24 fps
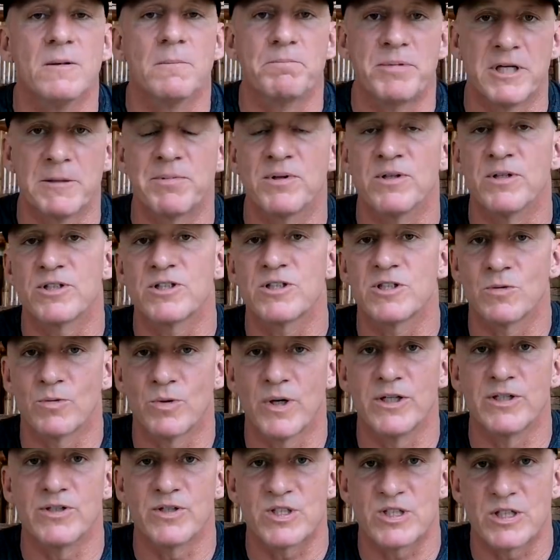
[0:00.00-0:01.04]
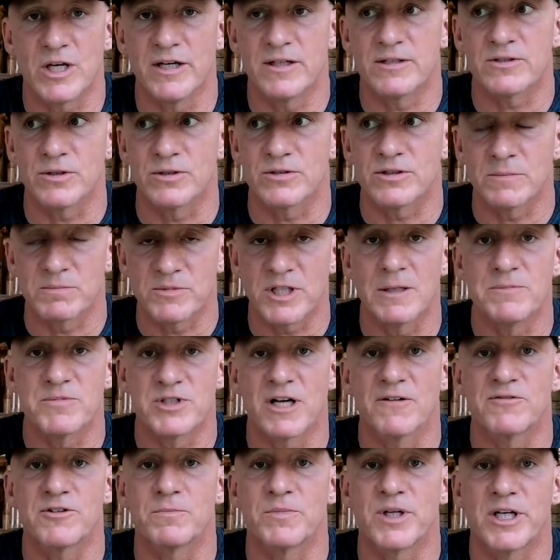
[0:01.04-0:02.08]
people listen to what you say, so sometimes
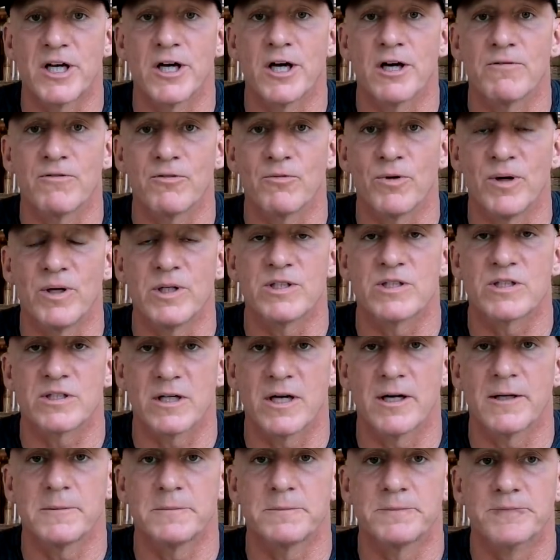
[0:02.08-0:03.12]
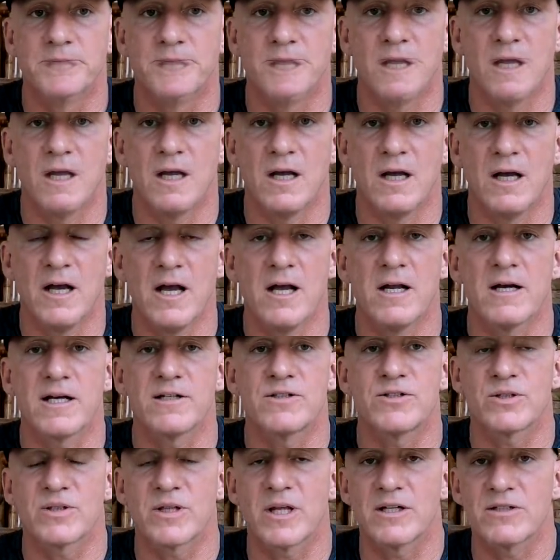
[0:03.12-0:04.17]
you have to be careful what you say." And I
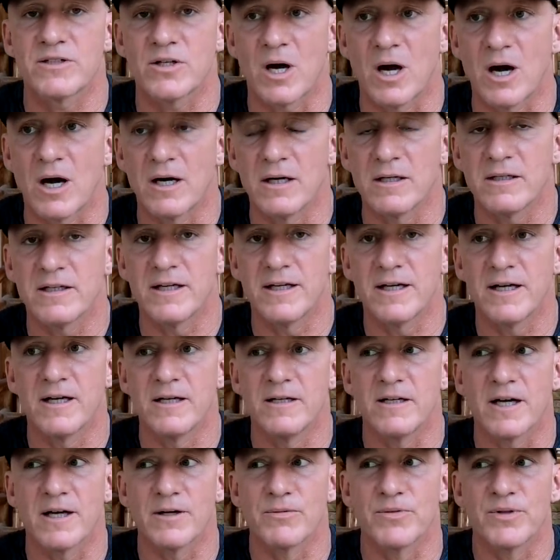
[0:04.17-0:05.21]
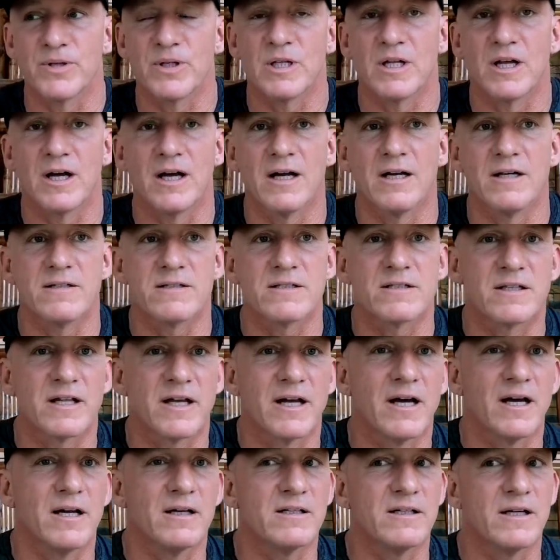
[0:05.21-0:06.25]
took that to heart, and I realized
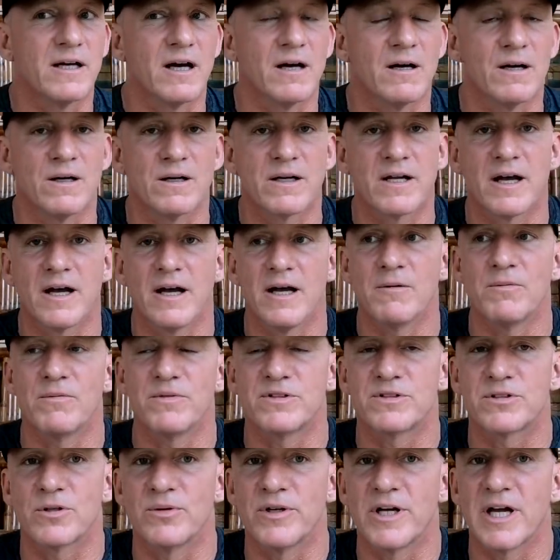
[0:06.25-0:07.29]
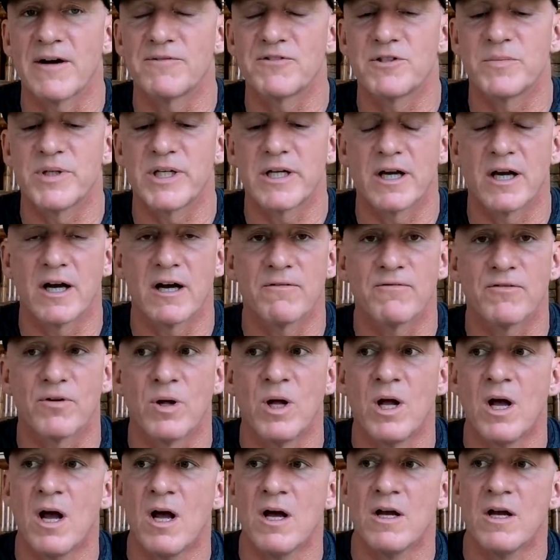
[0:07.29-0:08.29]
that, yeah, okay, so we have to be careful.